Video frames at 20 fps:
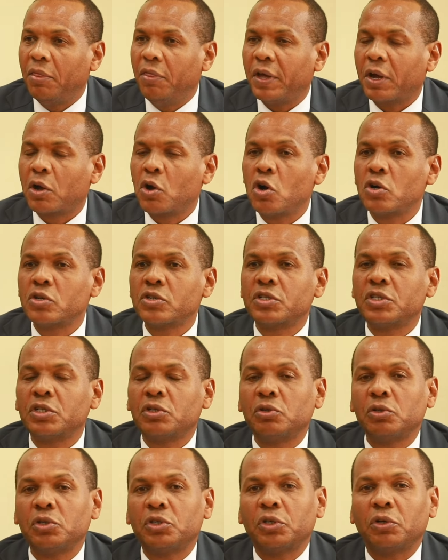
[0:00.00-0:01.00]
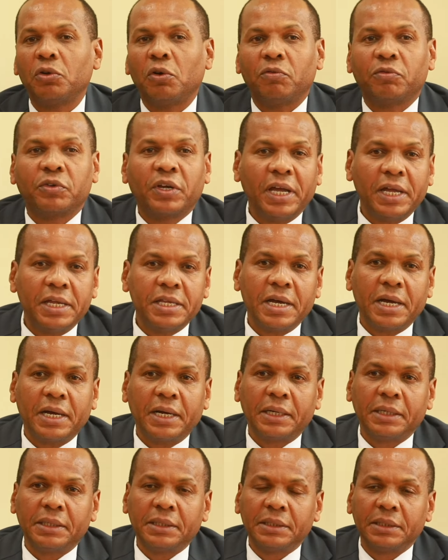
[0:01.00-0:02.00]
The Constitution of Kenya
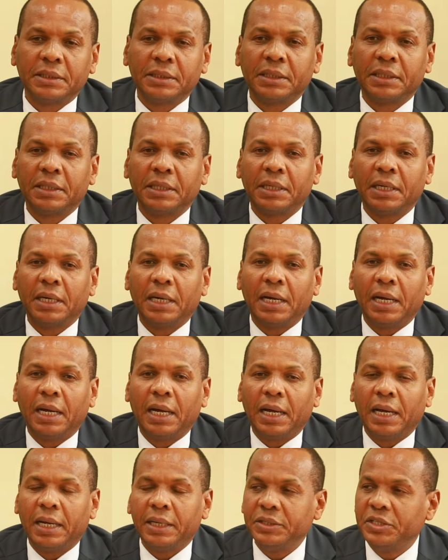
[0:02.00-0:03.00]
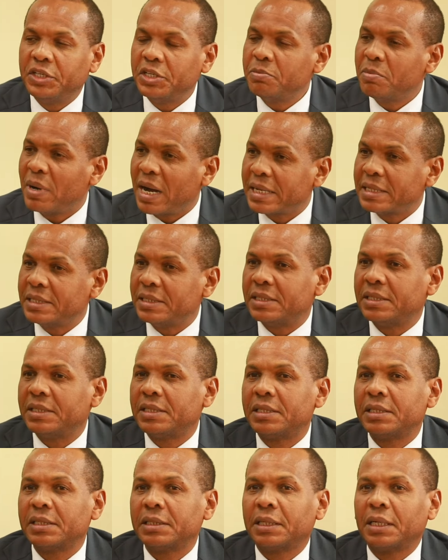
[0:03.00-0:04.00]

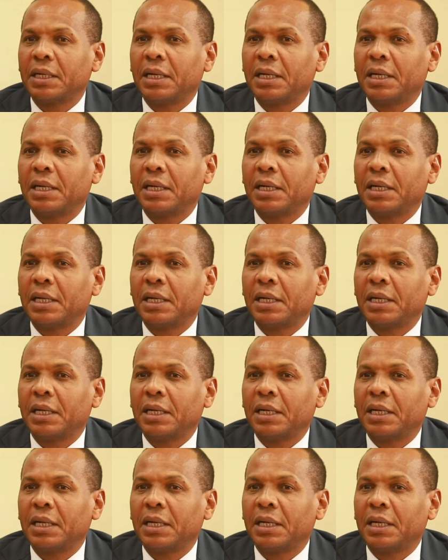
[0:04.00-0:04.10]
demands